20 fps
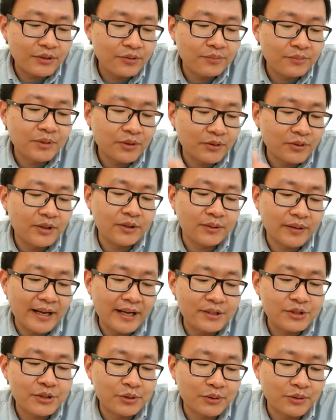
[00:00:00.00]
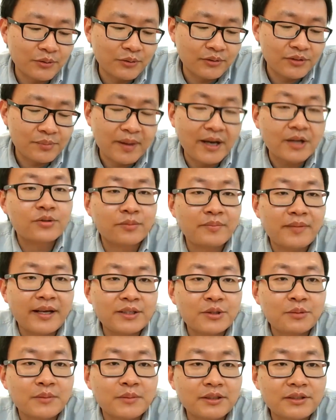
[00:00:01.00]
How do you build an actual spectral
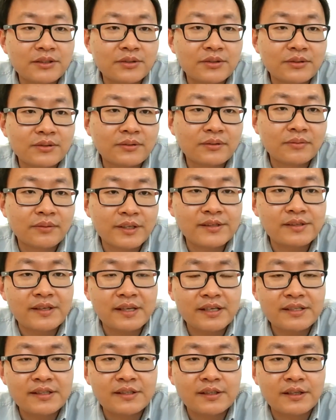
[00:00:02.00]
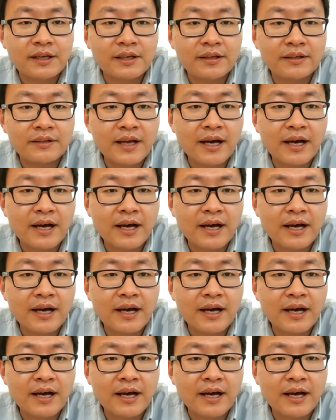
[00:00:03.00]
measurement with this uh,